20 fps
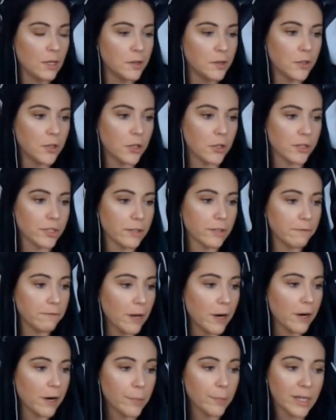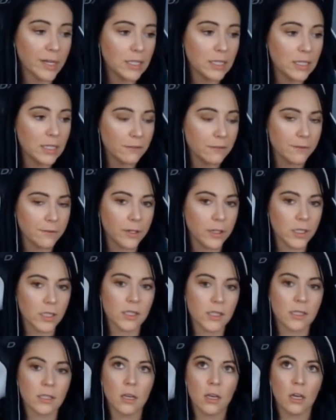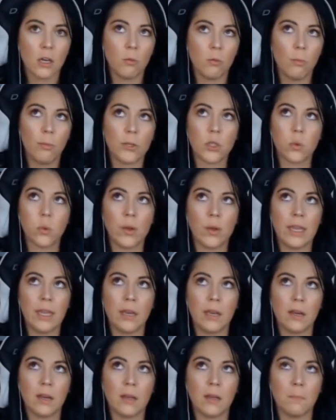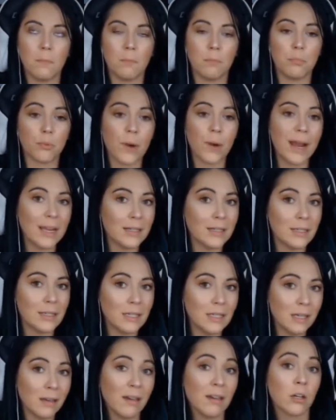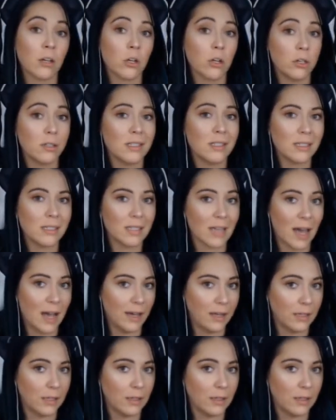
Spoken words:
that there is a very big difference between branding and a good design.